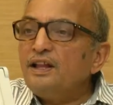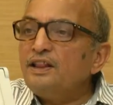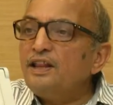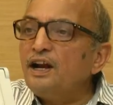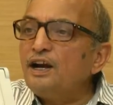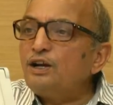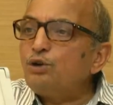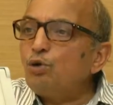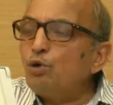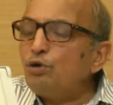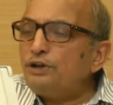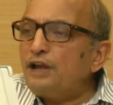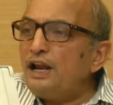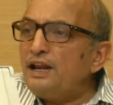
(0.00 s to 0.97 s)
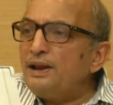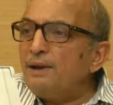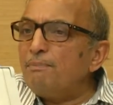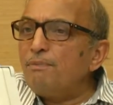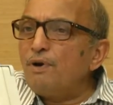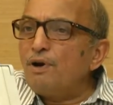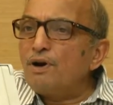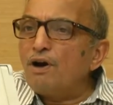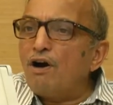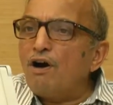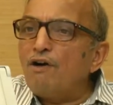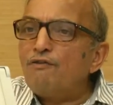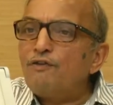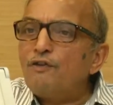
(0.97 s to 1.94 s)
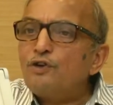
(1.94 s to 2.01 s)
the total number
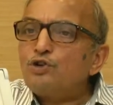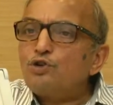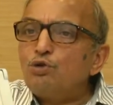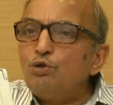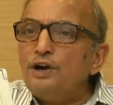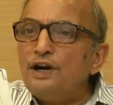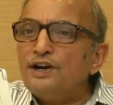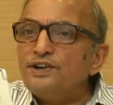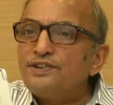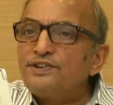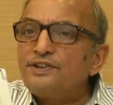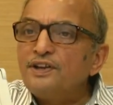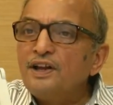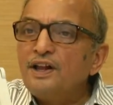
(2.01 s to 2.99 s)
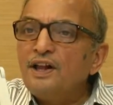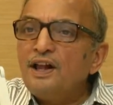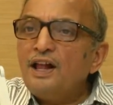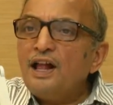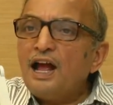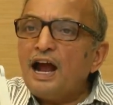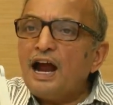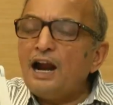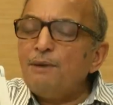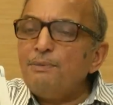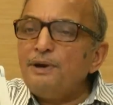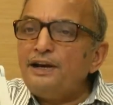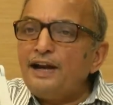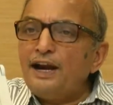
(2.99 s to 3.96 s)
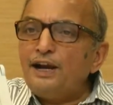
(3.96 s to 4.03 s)
of students
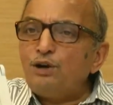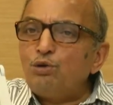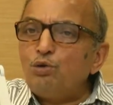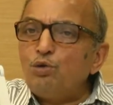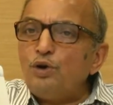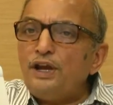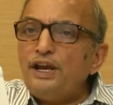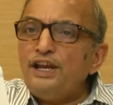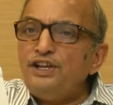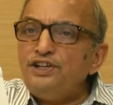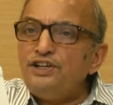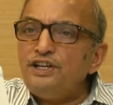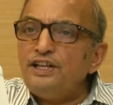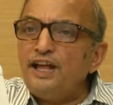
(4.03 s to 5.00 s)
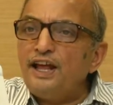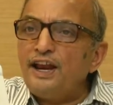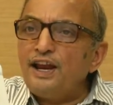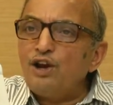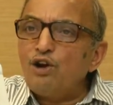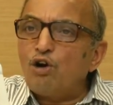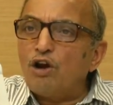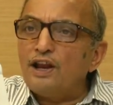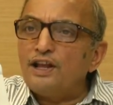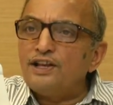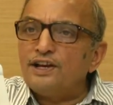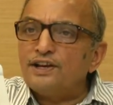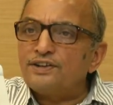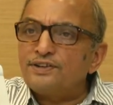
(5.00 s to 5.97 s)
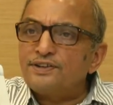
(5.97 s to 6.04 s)
admitted to engineering
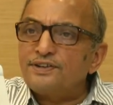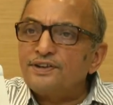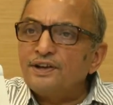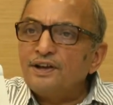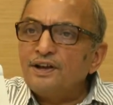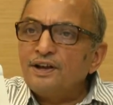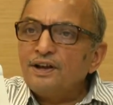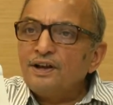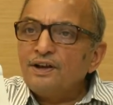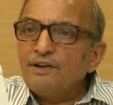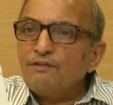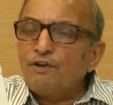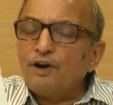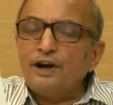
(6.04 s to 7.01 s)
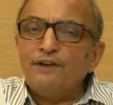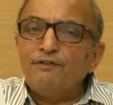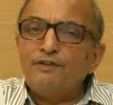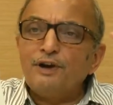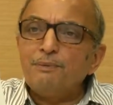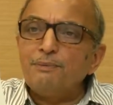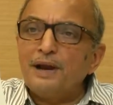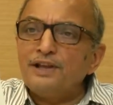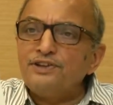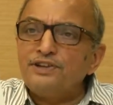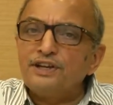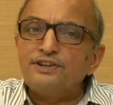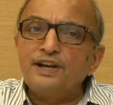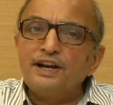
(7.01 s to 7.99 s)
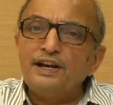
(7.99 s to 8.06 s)
colleges for different
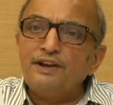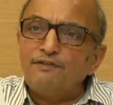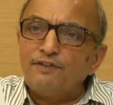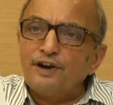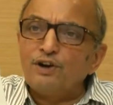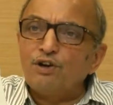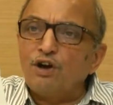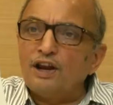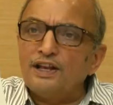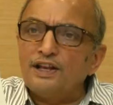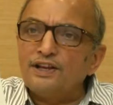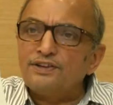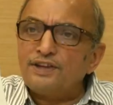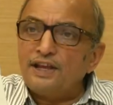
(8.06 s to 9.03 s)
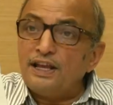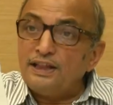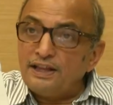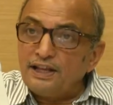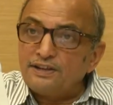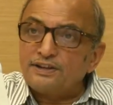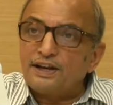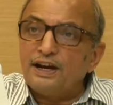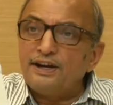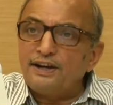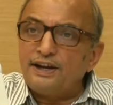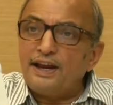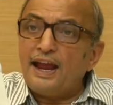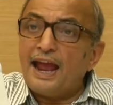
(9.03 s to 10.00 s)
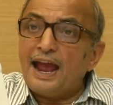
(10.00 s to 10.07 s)
branches in different colleges in this
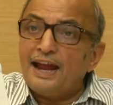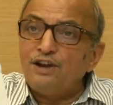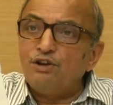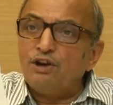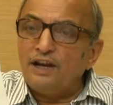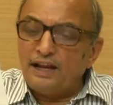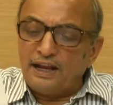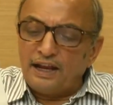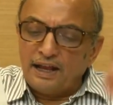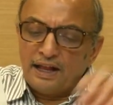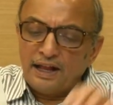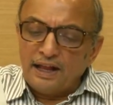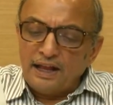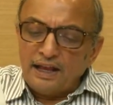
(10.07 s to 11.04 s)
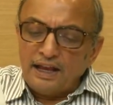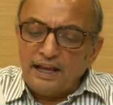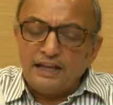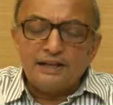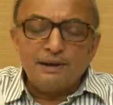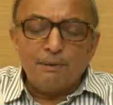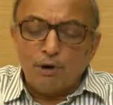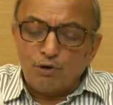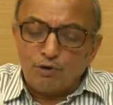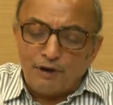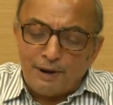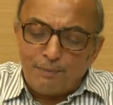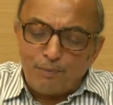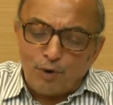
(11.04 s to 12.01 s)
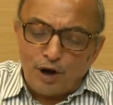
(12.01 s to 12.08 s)
country annually is about
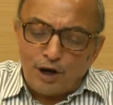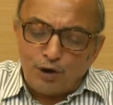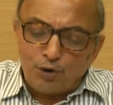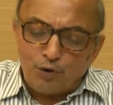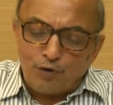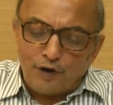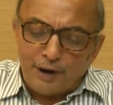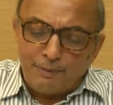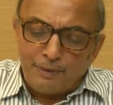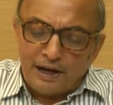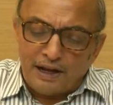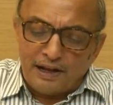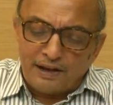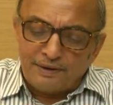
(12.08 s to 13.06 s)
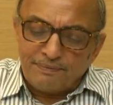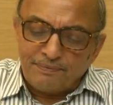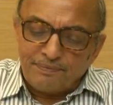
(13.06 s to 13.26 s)
1.25 million.